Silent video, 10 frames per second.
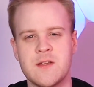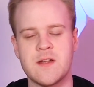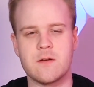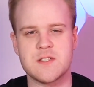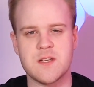
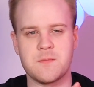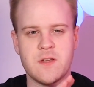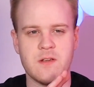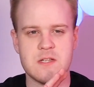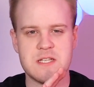Now,
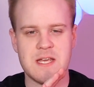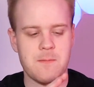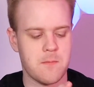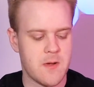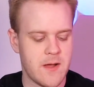something to keep
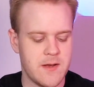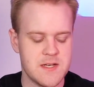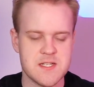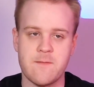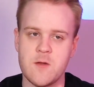in mind
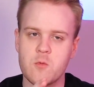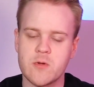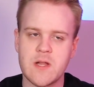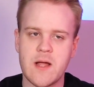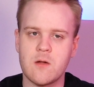is if you rely